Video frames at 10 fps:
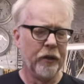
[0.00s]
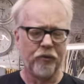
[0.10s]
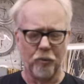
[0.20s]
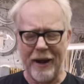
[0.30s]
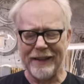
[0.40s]

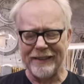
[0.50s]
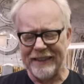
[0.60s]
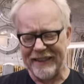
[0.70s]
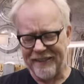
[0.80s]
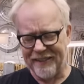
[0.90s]

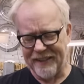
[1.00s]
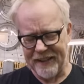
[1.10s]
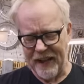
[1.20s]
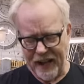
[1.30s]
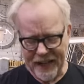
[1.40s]
directly and
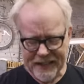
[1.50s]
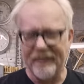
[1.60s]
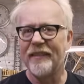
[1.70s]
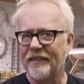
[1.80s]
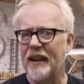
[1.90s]
said, I
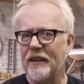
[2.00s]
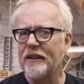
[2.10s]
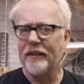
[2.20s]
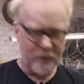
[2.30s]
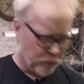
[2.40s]
can sell
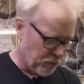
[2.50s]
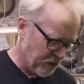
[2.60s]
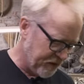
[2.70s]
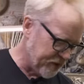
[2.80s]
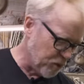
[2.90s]
you the
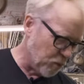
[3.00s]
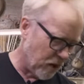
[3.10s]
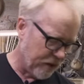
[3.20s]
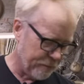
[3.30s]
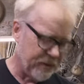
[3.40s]
wool that you
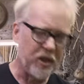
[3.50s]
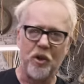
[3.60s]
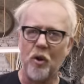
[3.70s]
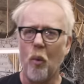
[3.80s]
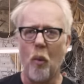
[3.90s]
want, but
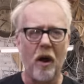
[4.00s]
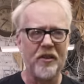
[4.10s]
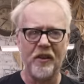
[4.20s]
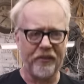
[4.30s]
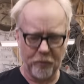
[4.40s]
you don't
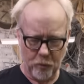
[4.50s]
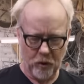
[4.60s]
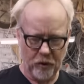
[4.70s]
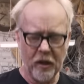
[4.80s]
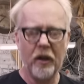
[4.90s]
want this
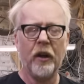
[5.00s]
wool.